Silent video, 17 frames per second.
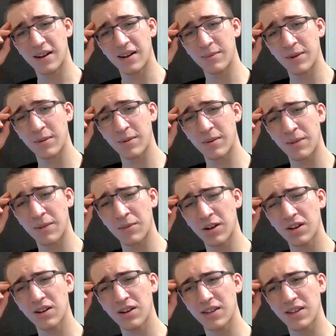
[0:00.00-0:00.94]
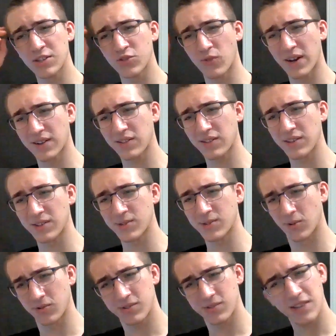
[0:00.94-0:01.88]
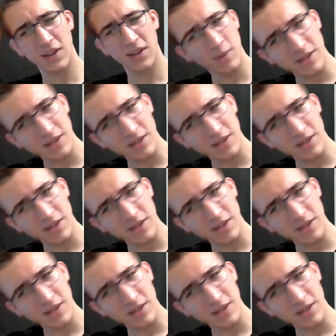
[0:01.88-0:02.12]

I mean, I'm not going to like directly associate